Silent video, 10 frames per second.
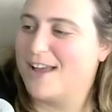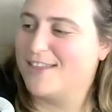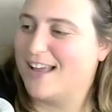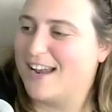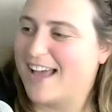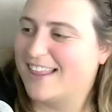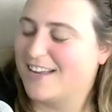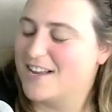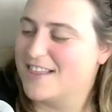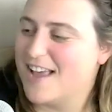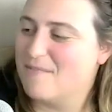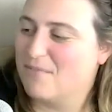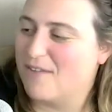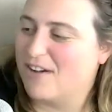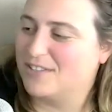And then I think in the
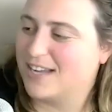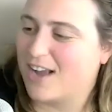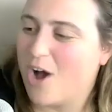improv, I was like,